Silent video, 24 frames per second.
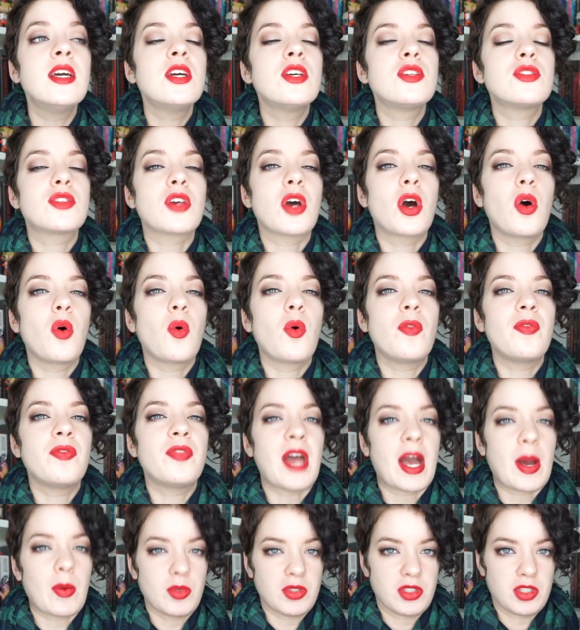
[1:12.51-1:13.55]
So
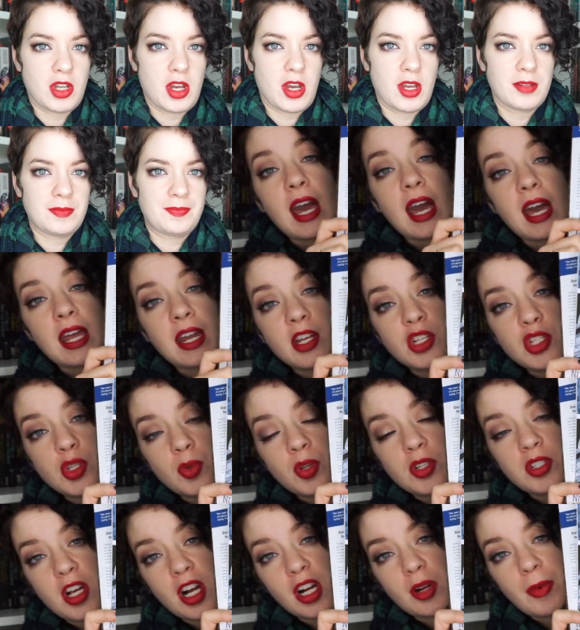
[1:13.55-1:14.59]
that was good. And I do
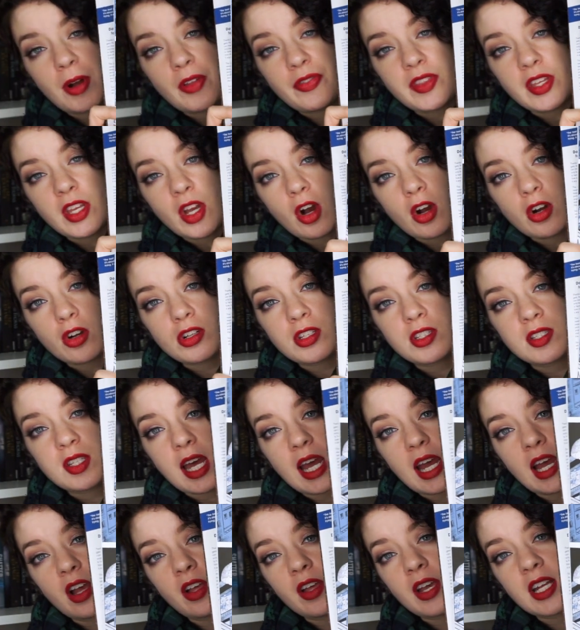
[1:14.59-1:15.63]
want to talk about the art
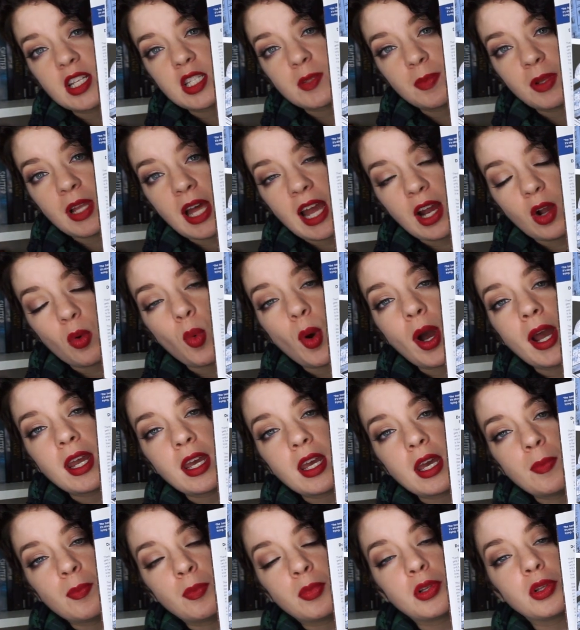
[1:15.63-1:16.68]
style. It's black, white,
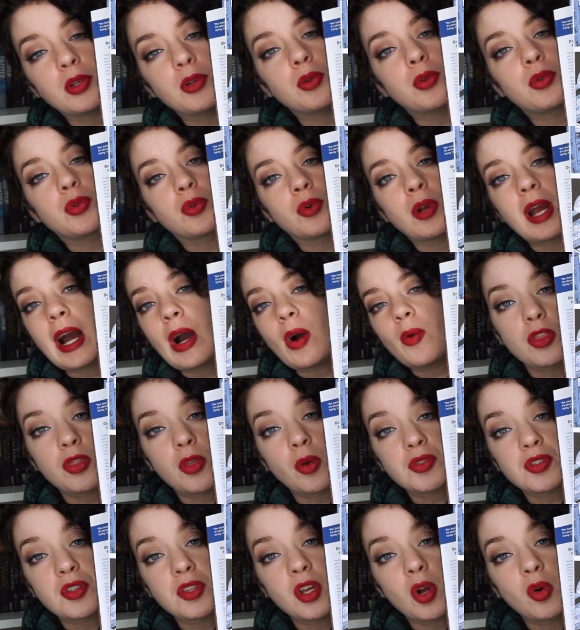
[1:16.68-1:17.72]
and blue throughout.
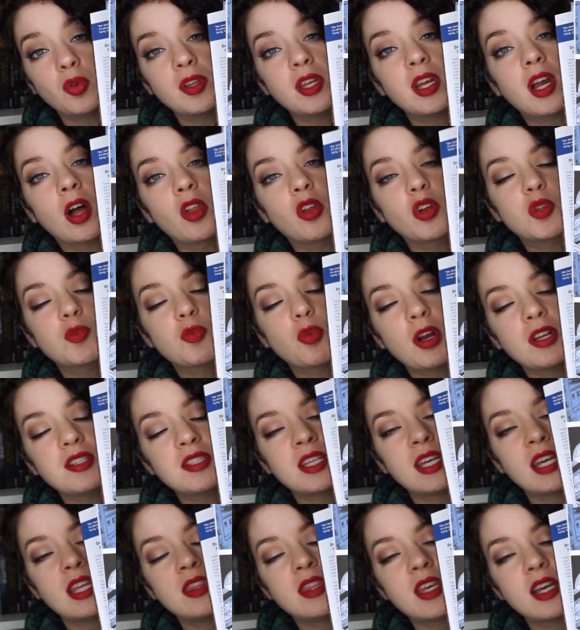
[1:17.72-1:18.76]
Those are the only colors
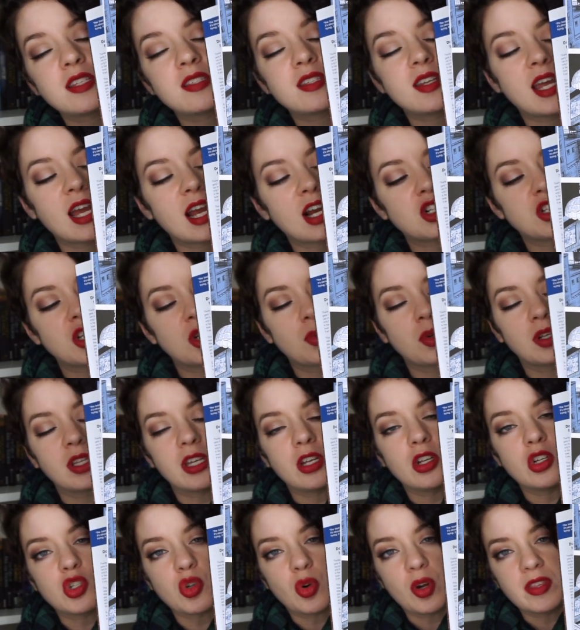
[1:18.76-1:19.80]
present in this, and I actually
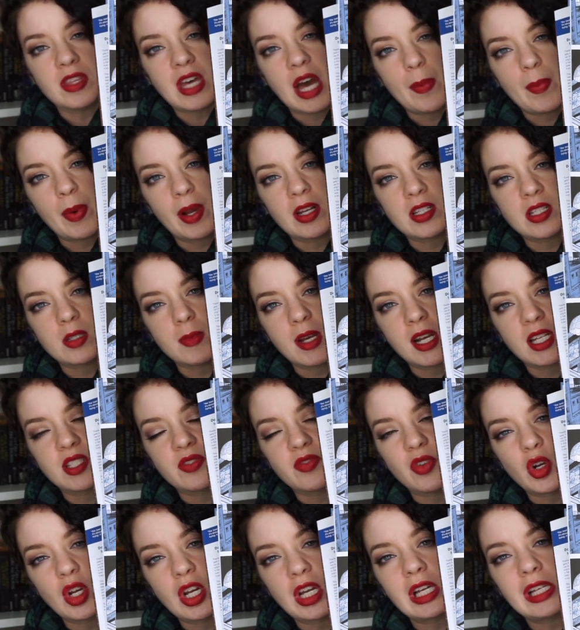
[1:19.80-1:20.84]
really enjoyed that because it makes
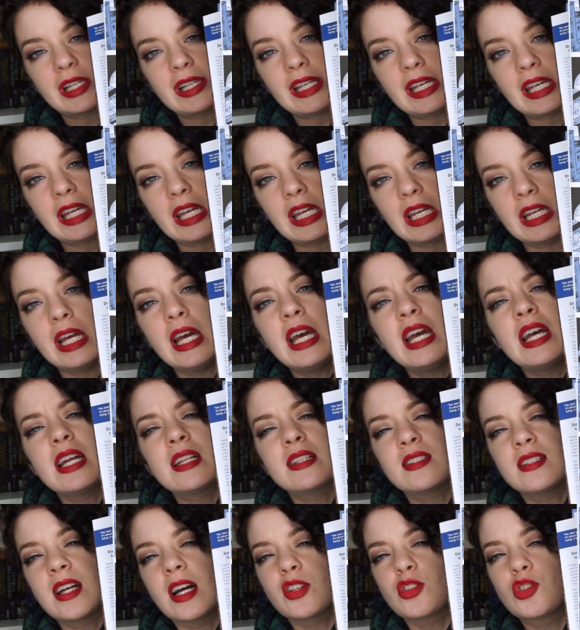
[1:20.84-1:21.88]
it very clean.
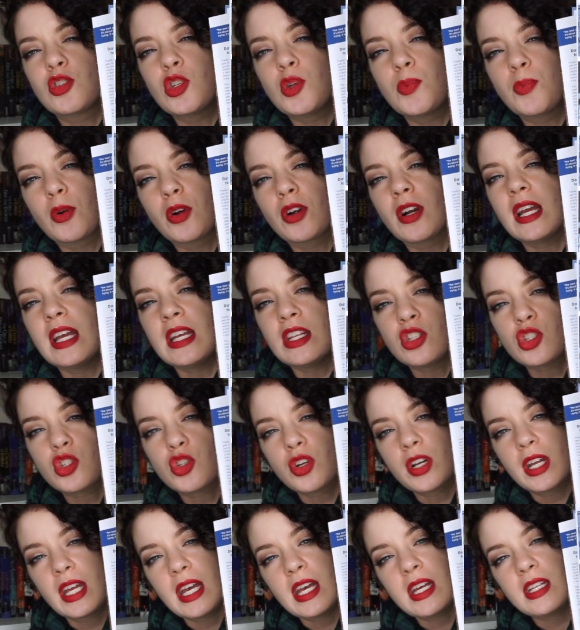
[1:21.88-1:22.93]
It's not super
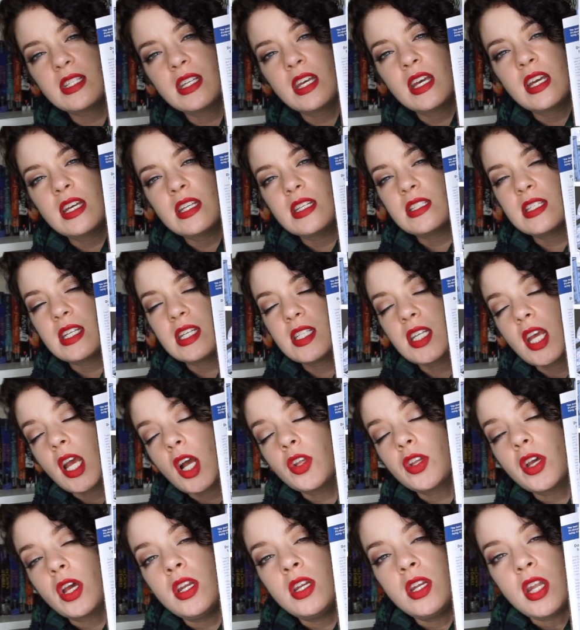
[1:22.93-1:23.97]
intricate,
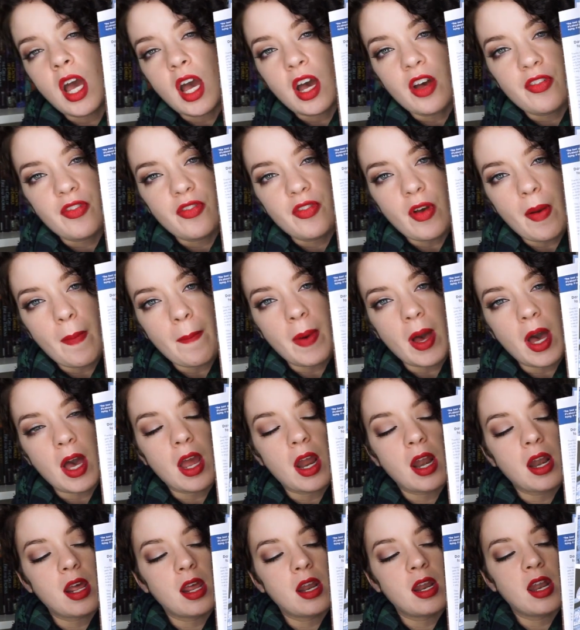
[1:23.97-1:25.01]
detailed enough,
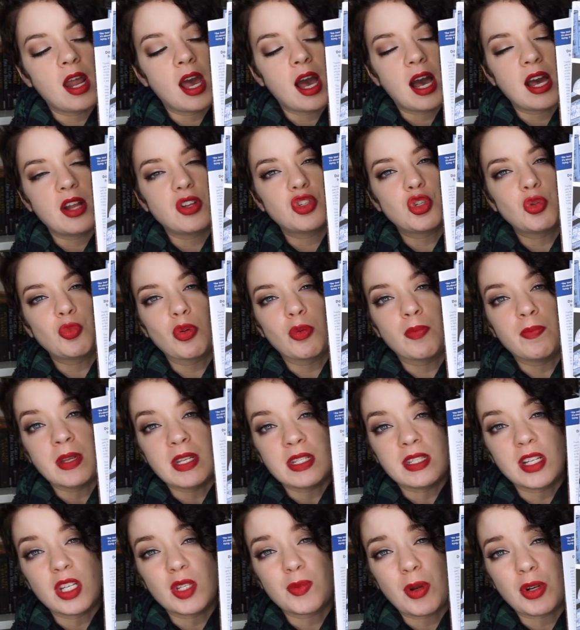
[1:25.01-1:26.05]
but not super
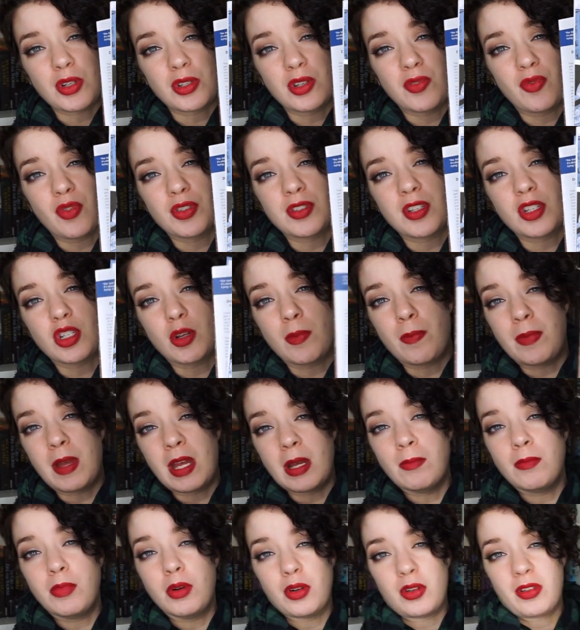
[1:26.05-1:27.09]
busy, especially for such a
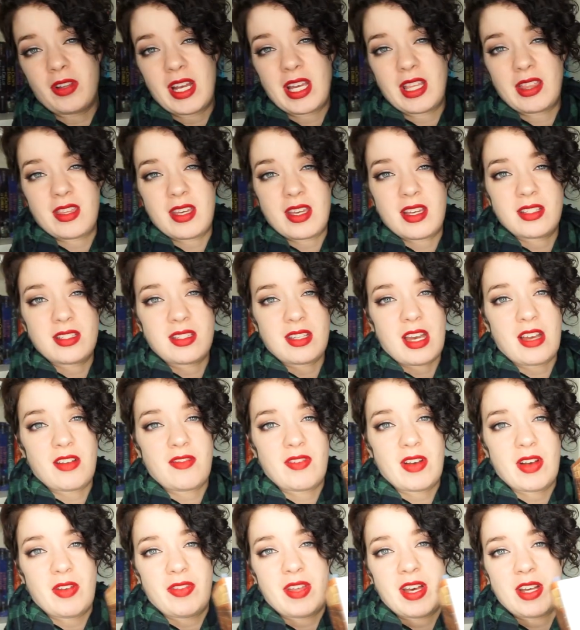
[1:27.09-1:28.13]
big book like this. I
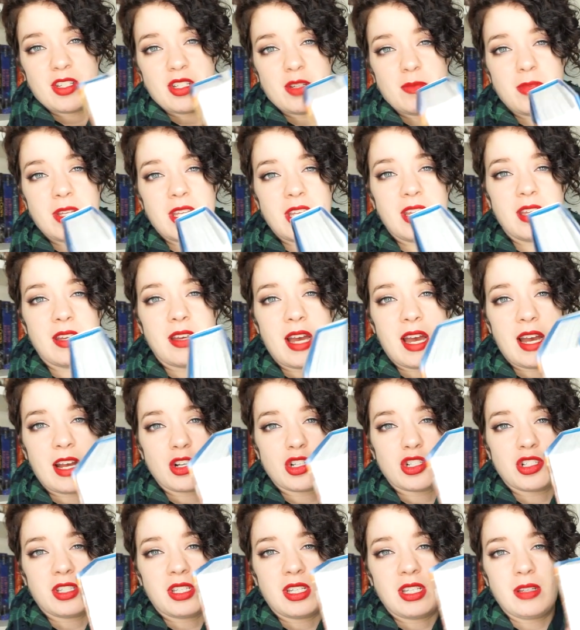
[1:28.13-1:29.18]
found that to be
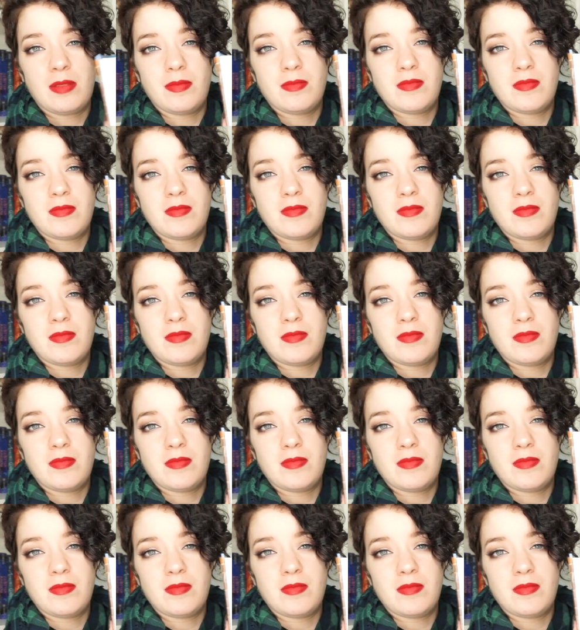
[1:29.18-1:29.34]
actually